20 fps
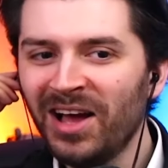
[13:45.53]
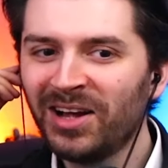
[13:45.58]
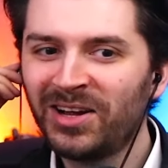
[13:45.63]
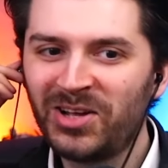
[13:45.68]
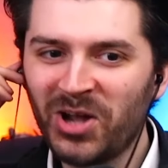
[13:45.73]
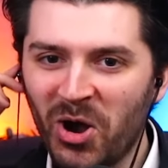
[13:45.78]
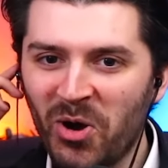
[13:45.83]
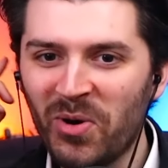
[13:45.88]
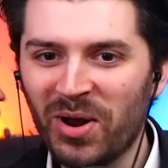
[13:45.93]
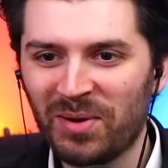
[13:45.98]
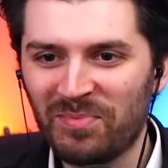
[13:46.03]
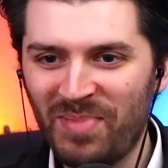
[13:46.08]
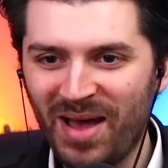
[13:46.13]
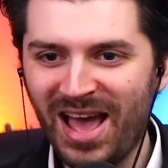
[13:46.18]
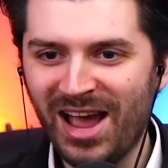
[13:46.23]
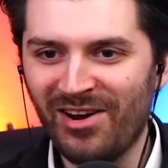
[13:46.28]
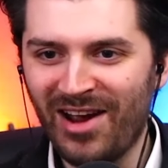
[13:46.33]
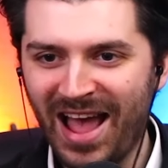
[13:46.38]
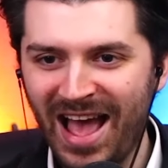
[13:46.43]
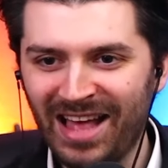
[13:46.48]
Going
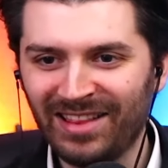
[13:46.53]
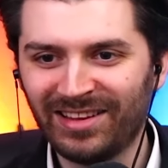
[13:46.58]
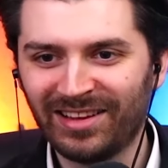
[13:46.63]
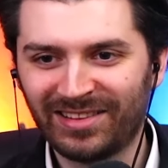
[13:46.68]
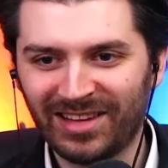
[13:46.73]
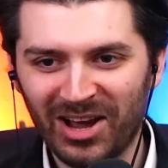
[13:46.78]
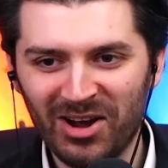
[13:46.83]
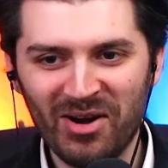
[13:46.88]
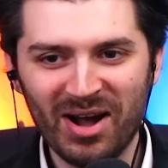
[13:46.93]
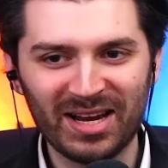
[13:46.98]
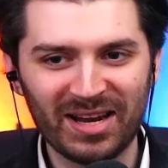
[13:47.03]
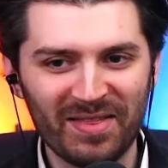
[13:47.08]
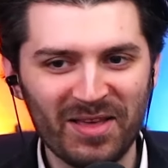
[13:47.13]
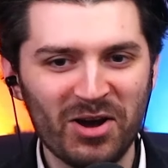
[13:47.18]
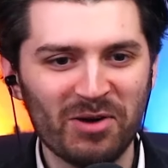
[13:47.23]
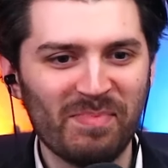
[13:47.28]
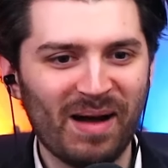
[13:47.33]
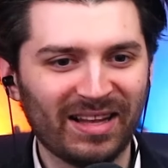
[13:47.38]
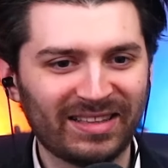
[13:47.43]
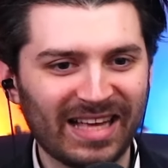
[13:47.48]
barehanded though, I don't
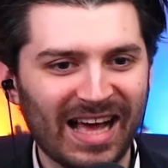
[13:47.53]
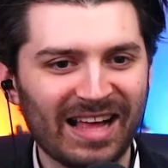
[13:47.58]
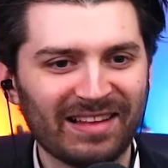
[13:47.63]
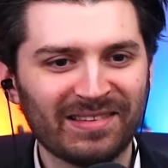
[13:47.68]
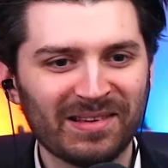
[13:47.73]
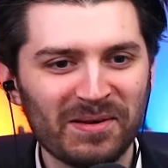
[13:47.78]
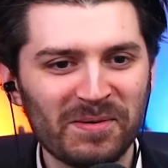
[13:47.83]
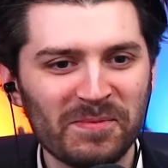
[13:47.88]
know about that.